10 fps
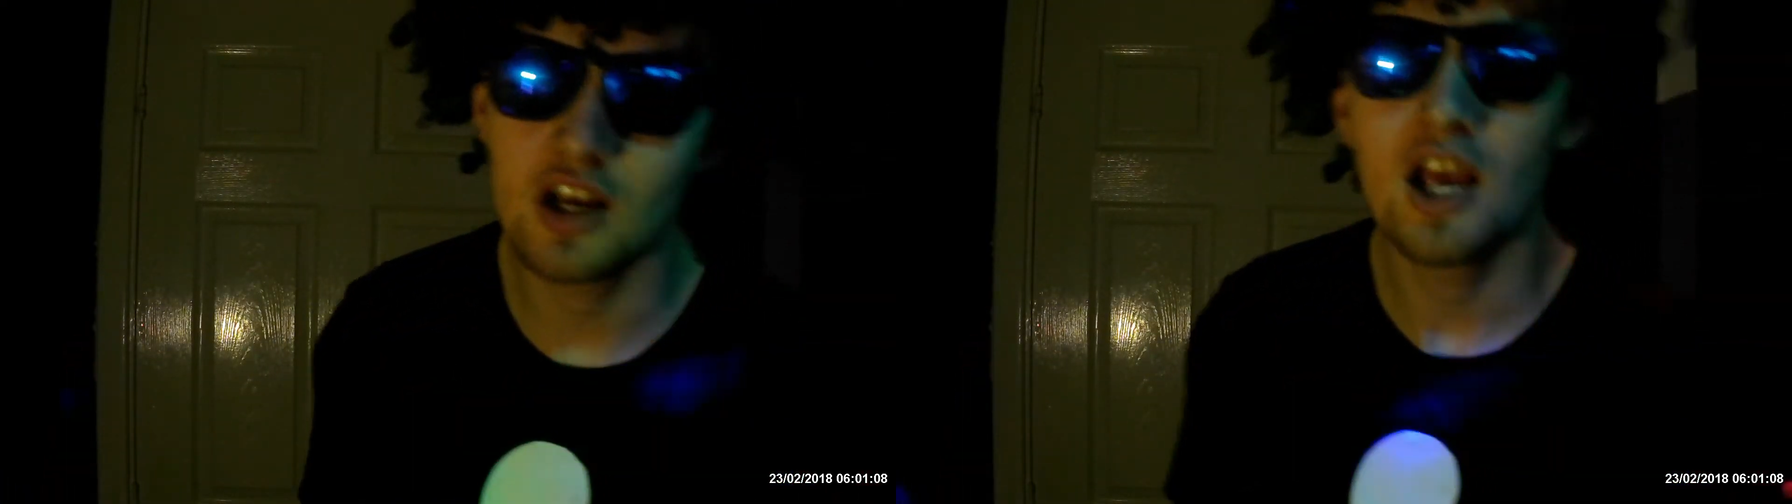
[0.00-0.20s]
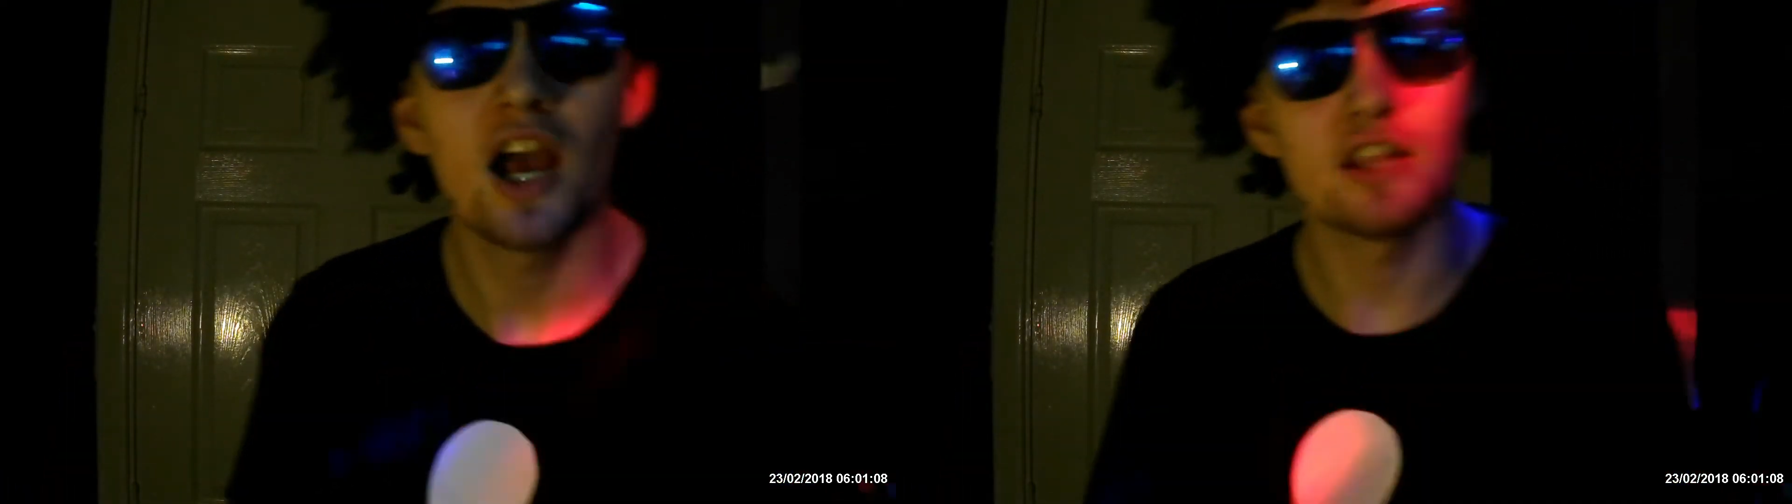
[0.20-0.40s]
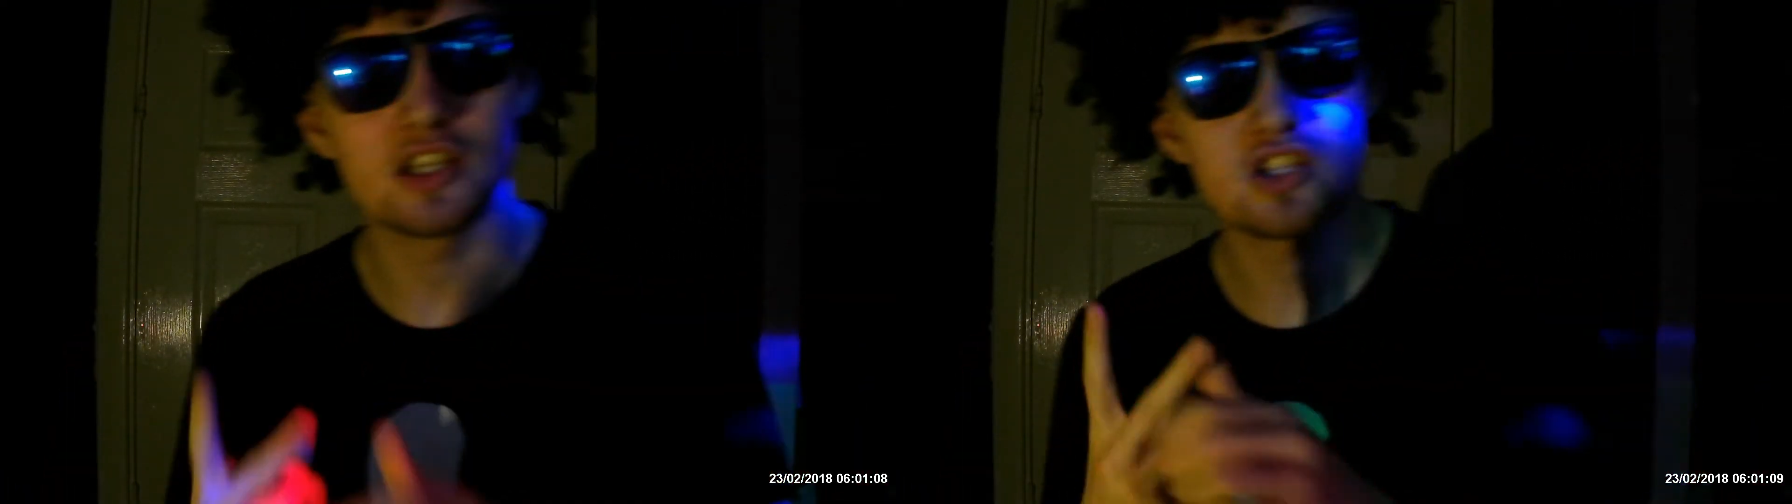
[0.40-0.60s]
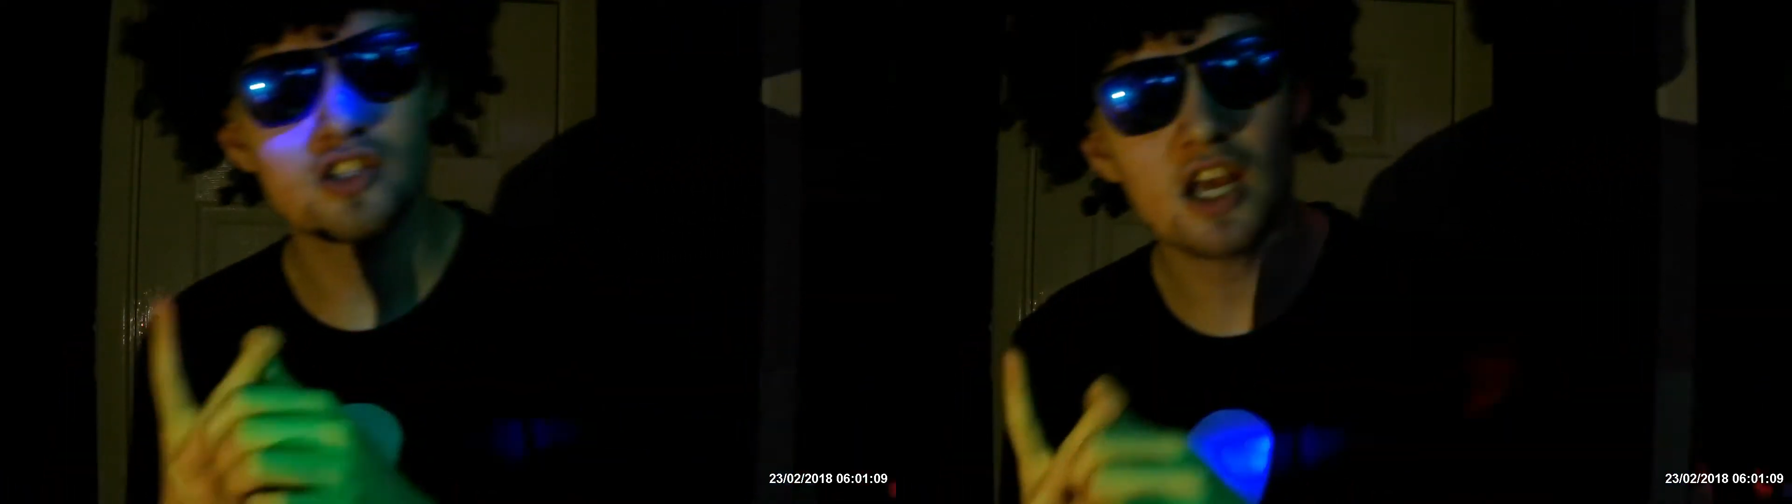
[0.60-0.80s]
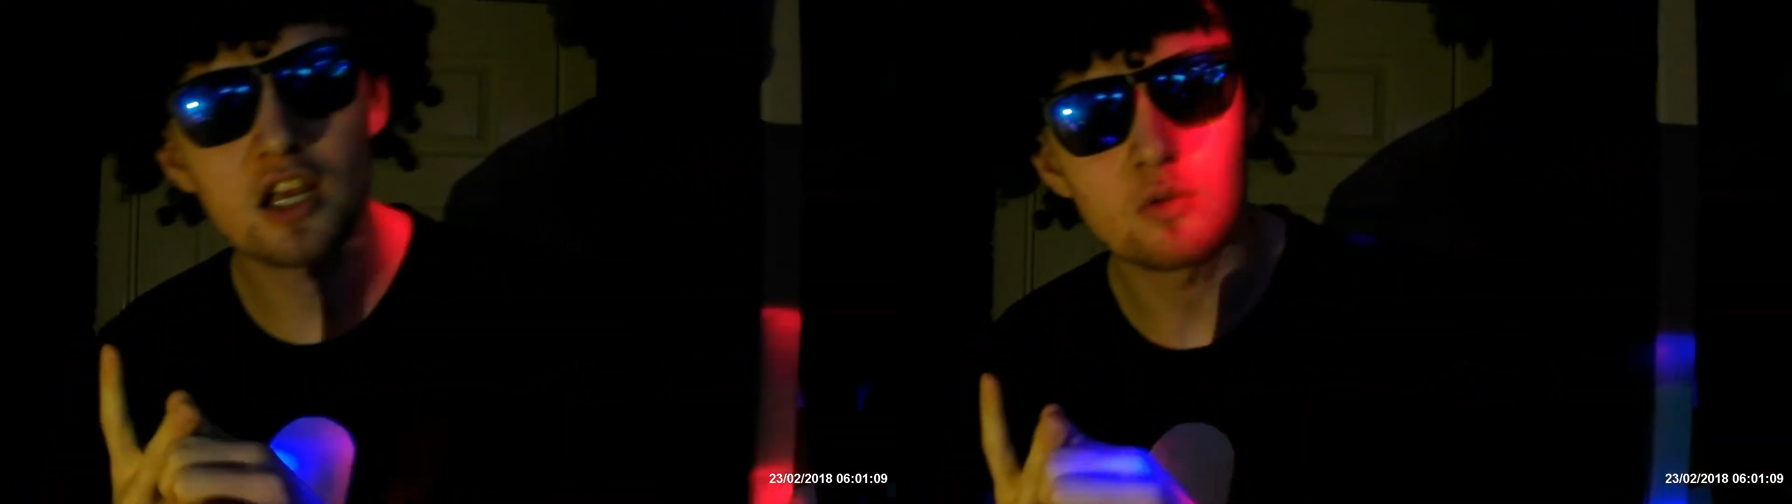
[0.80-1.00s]
And the
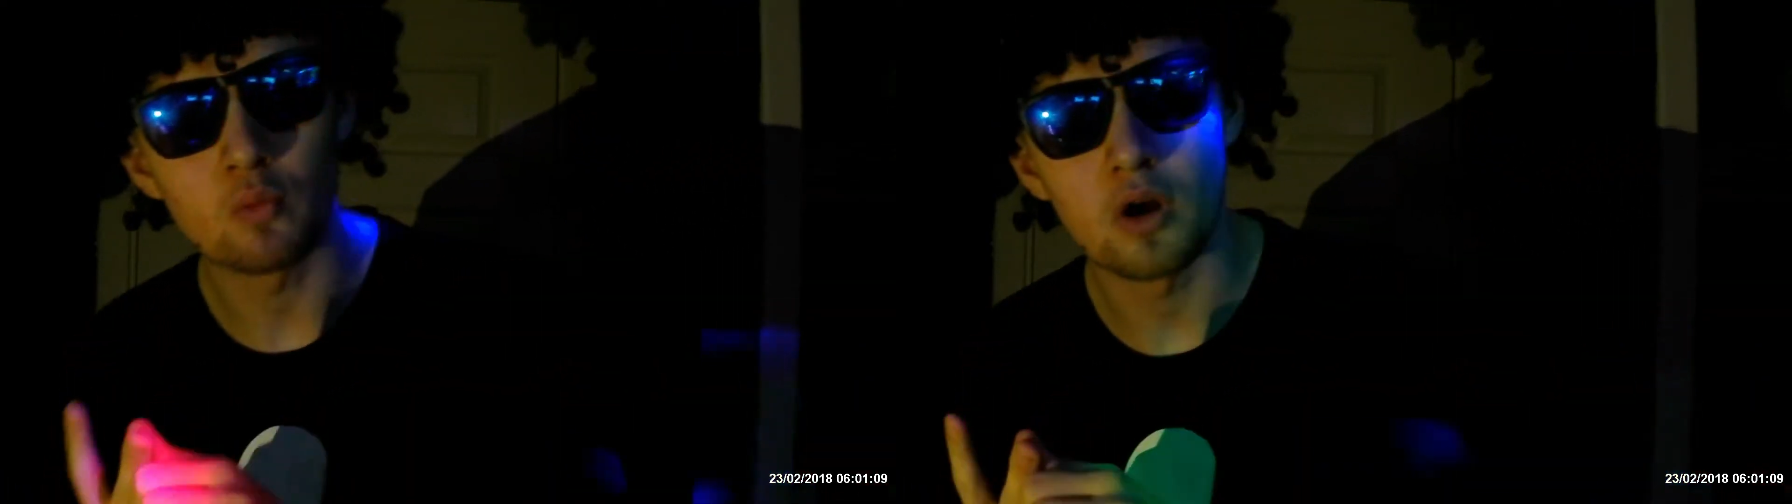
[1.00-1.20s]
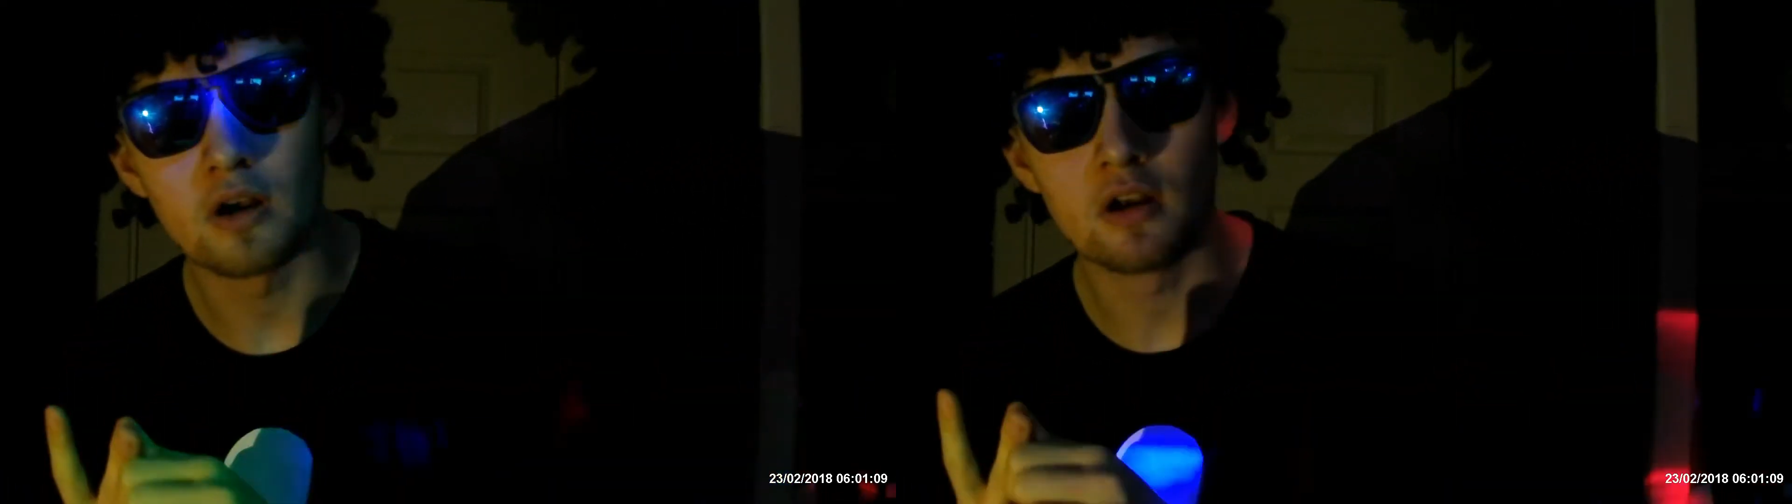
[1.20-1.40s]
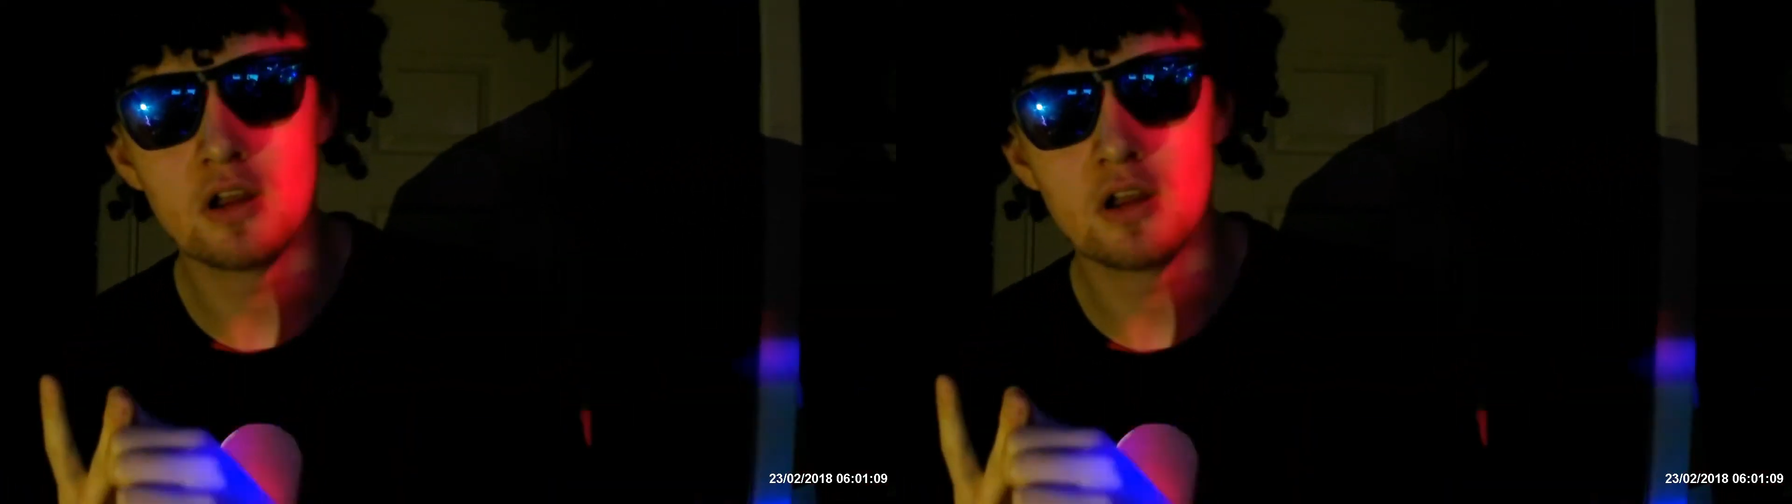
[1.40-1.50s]
second one,